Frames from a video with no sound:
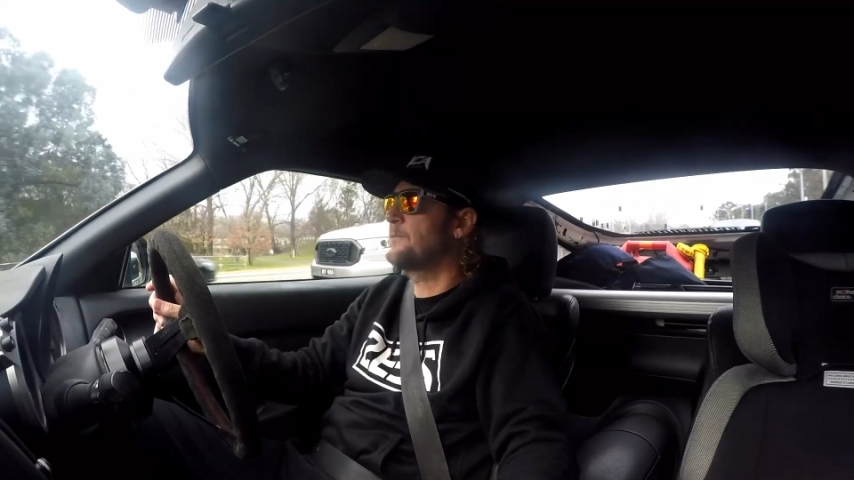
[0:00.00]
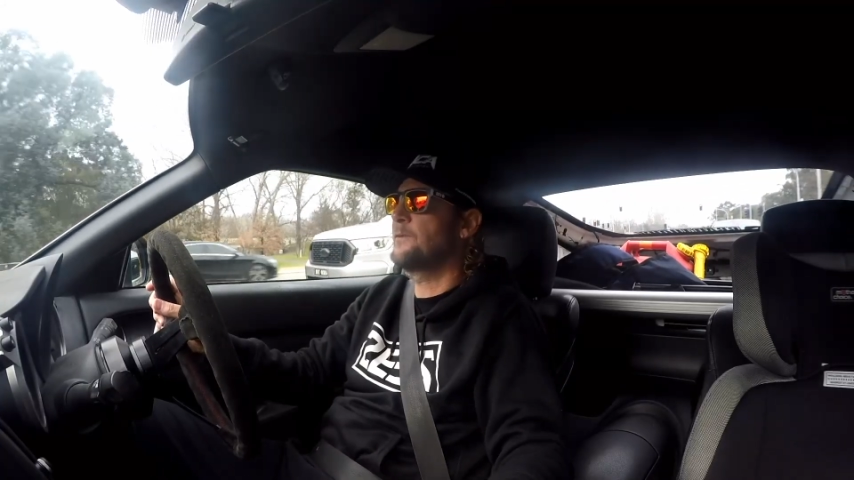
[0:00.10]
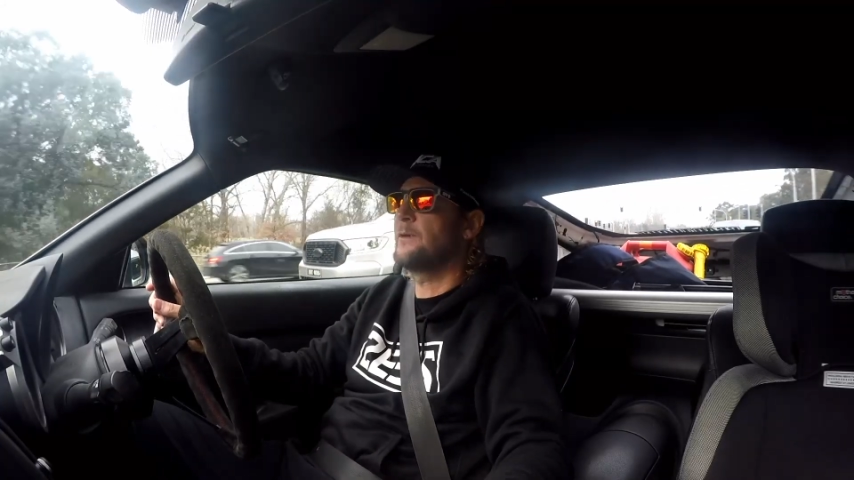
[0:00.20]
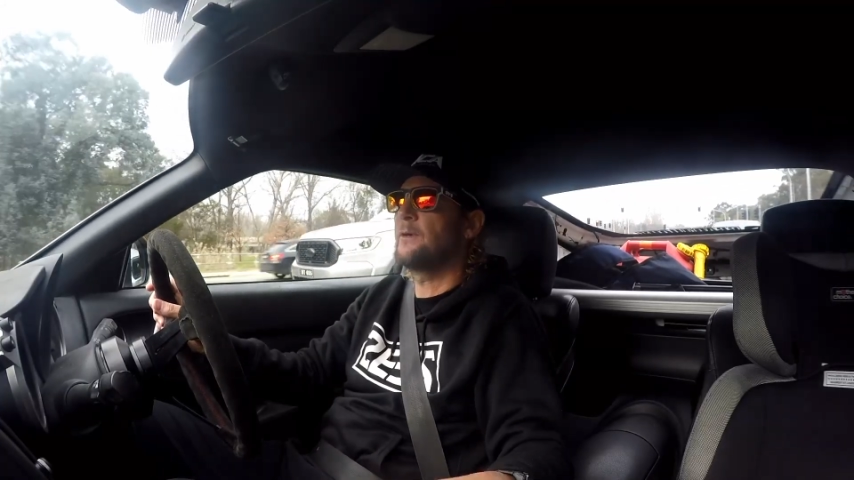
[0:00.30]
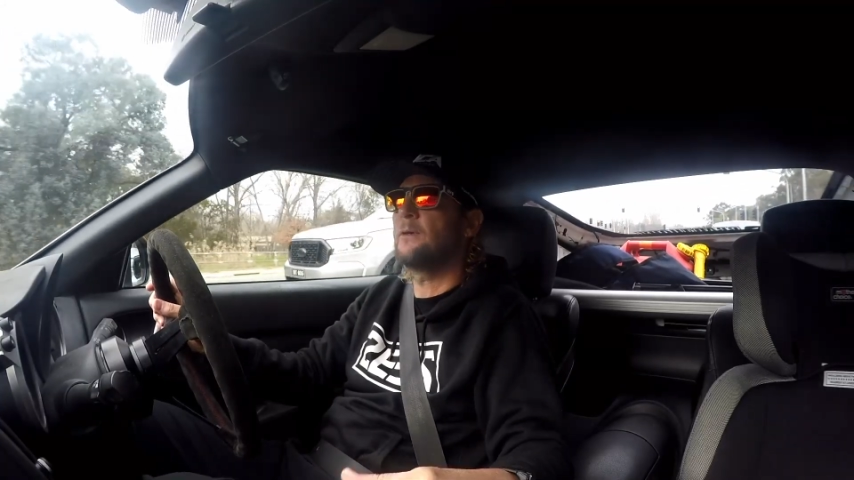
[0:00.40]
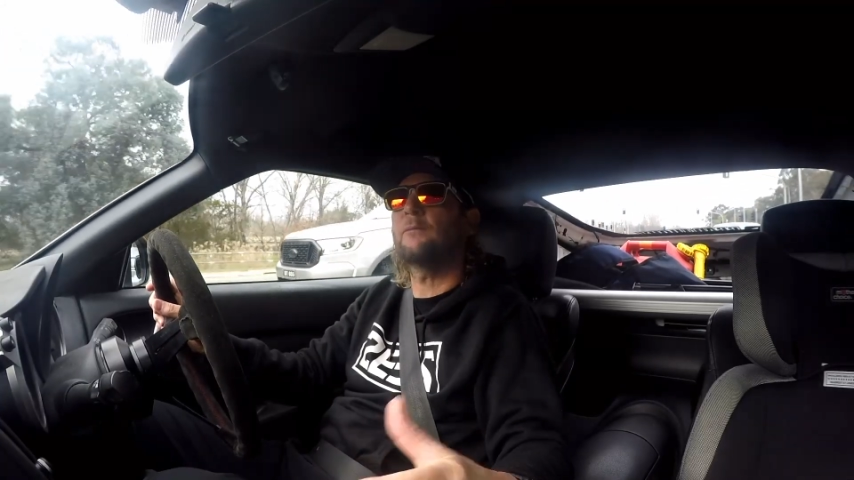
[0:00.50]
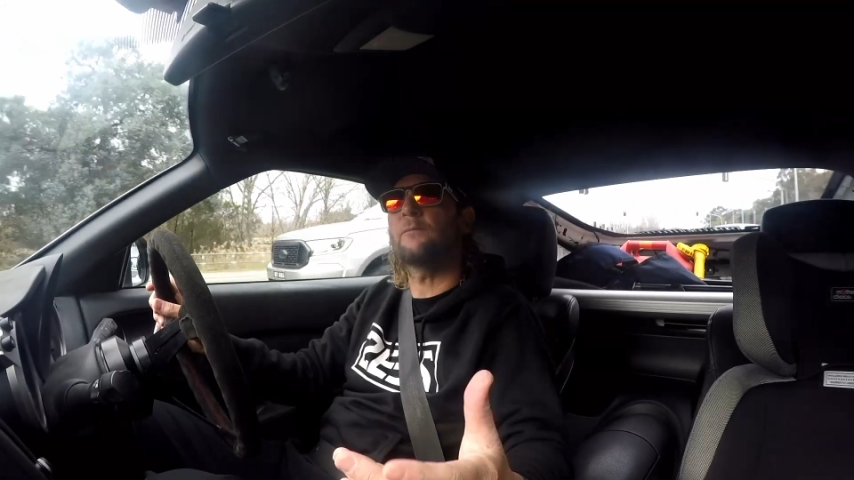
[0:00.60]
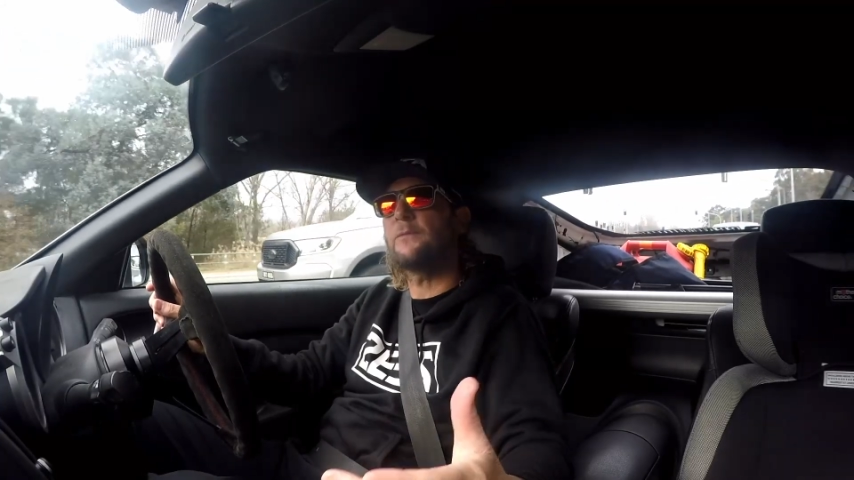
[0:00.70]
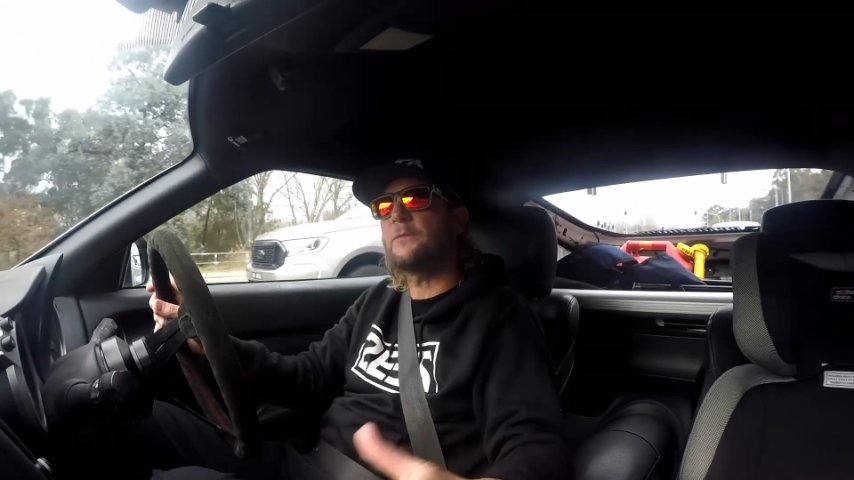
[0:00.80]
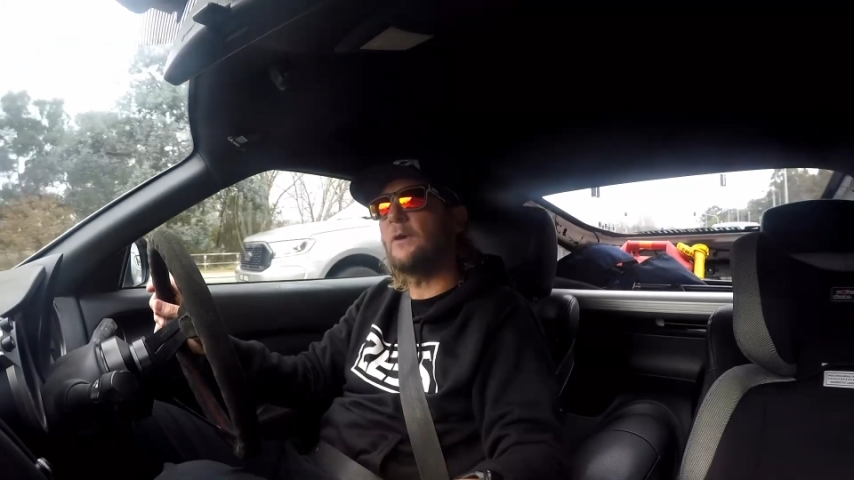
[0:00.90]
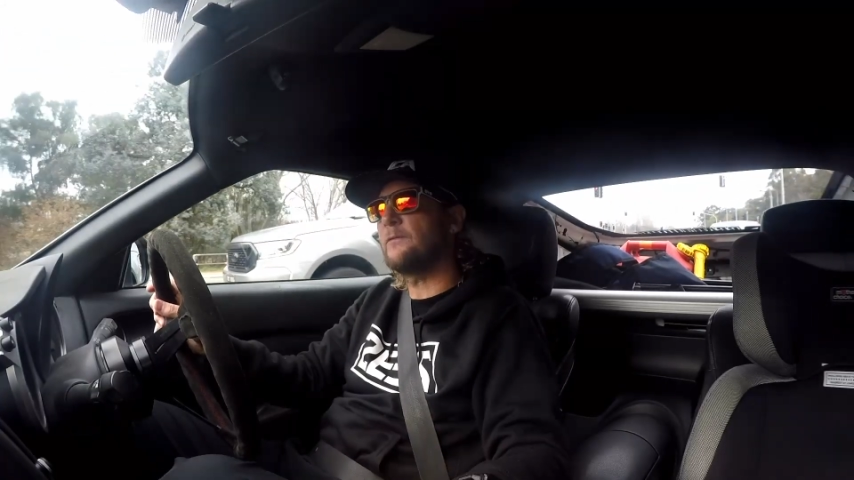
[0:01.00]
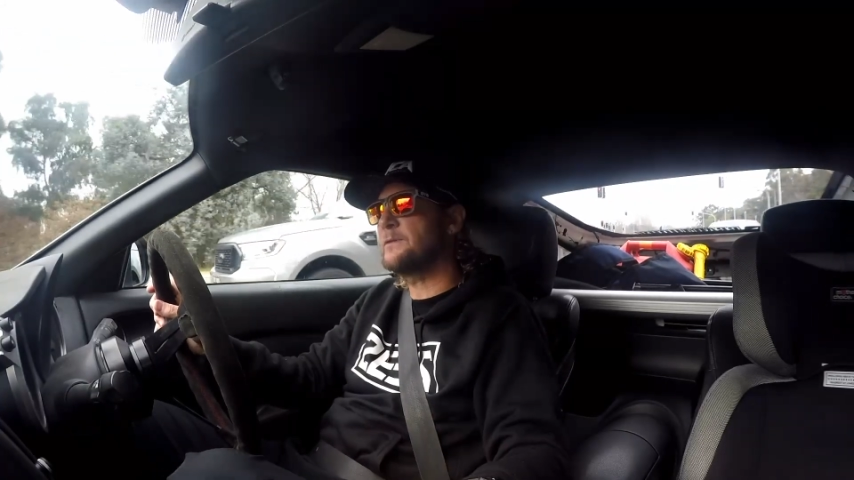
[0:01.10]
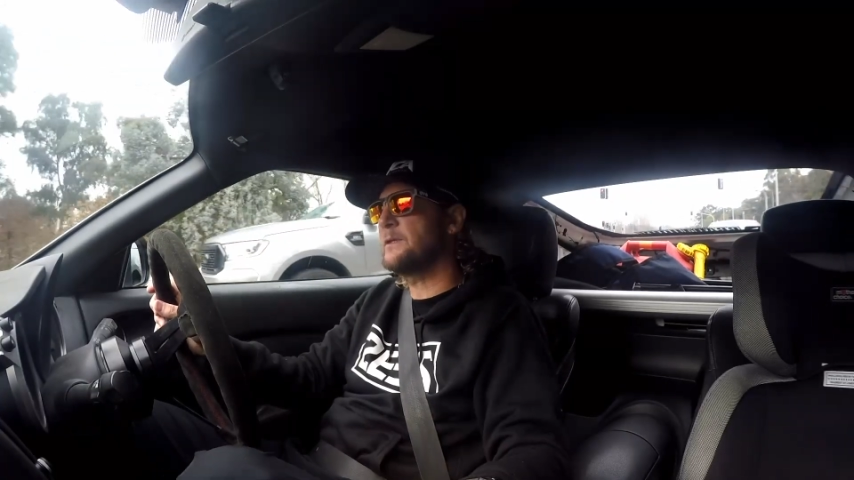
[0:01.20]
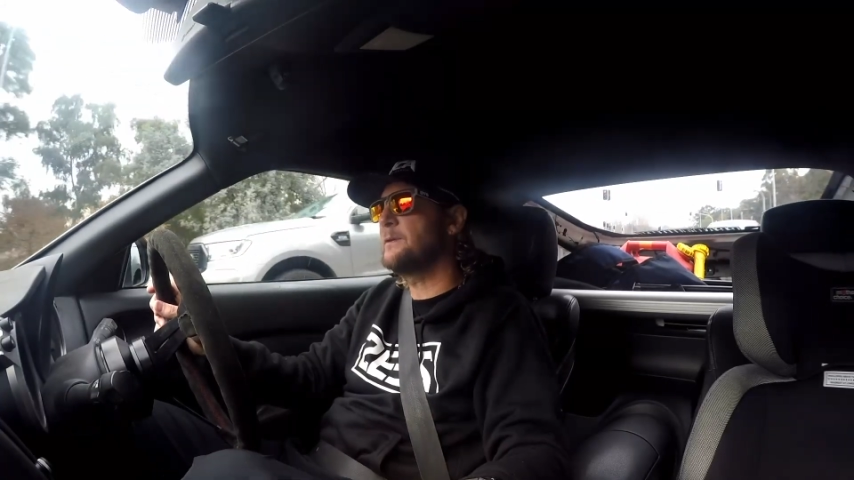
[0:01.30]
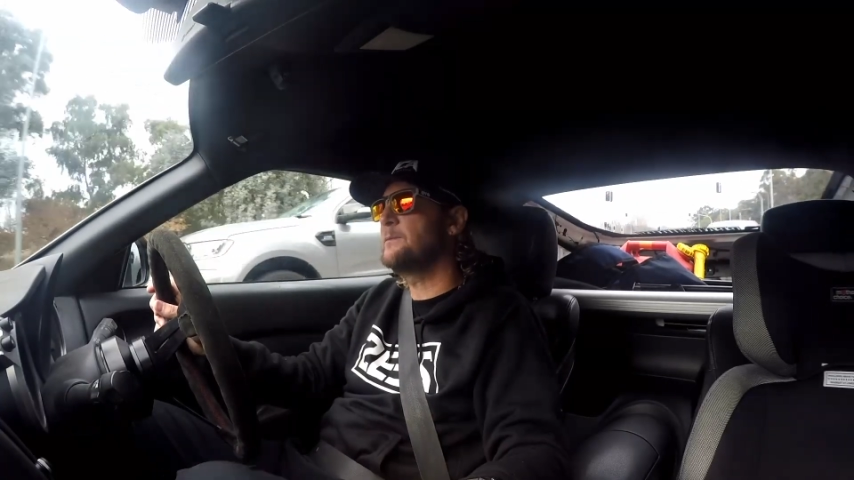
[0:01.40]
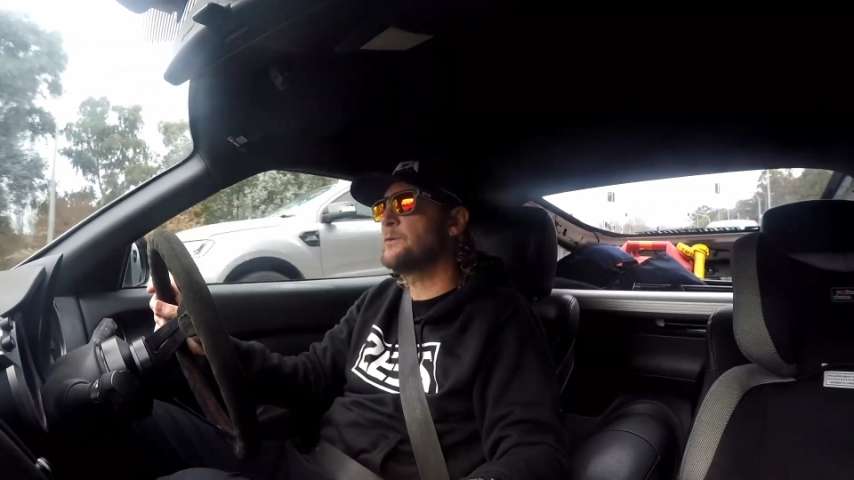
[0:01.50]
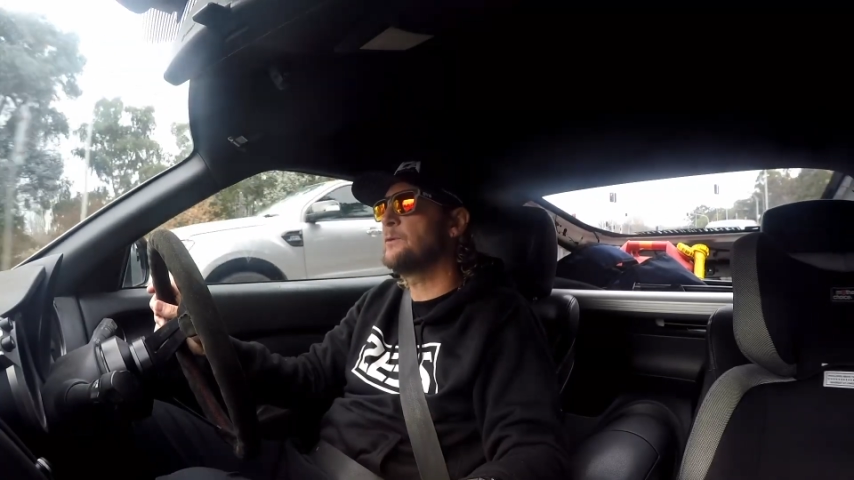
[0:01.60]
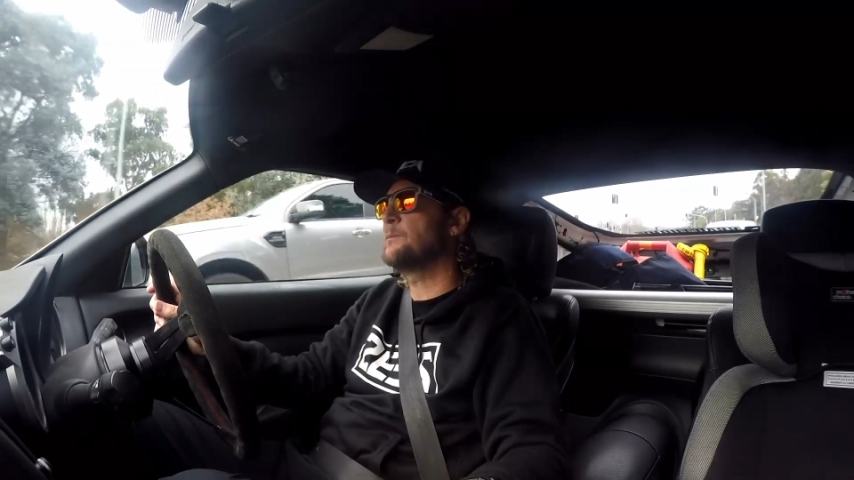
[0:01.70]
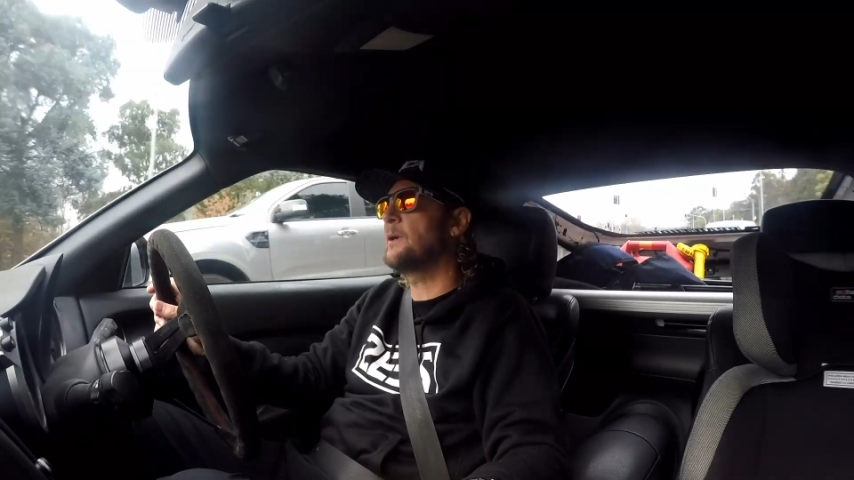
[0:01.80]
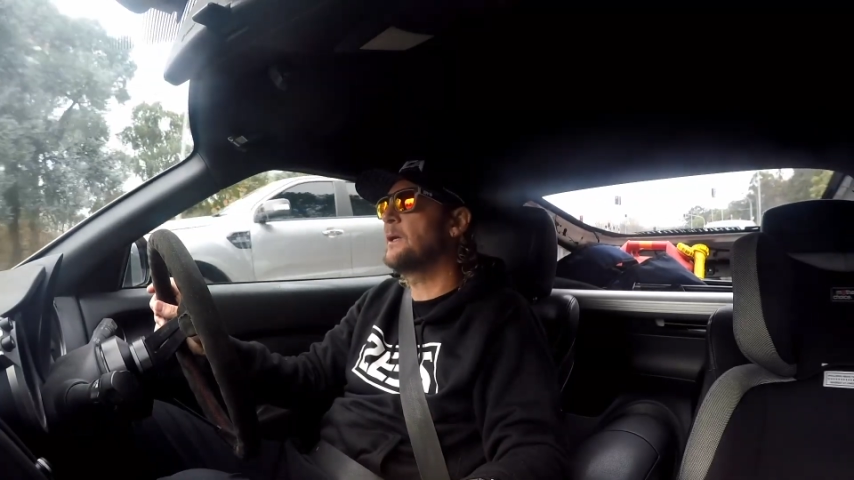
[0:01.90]
for obviously
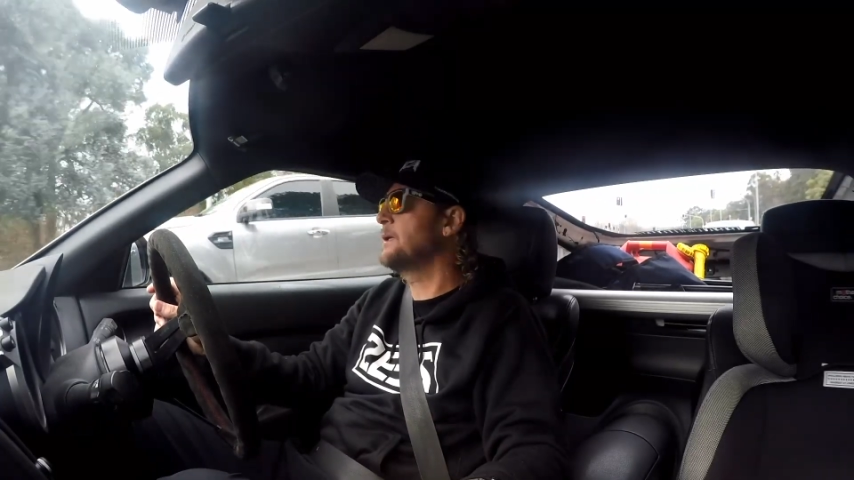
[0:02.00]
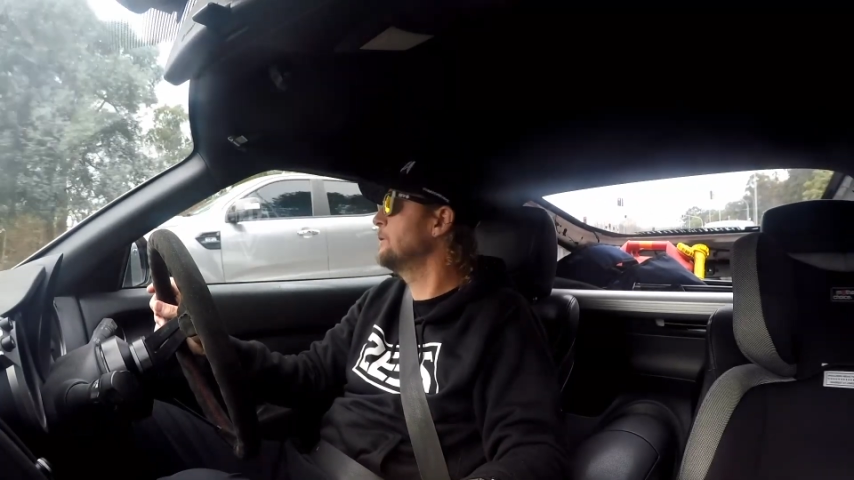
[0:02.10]
doing my